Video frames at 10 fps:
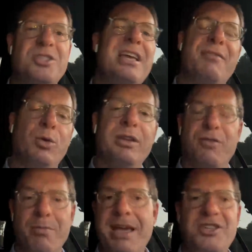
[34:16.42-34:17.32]
save
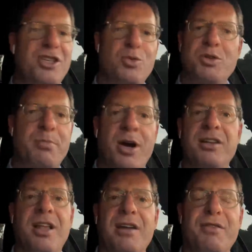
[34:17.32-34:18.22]
only for Macy's, which
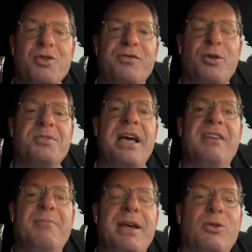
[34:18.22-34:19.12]
bought a lot of those firms
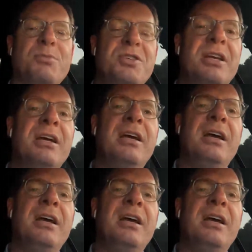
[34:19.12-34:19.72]
out of bankruptcy.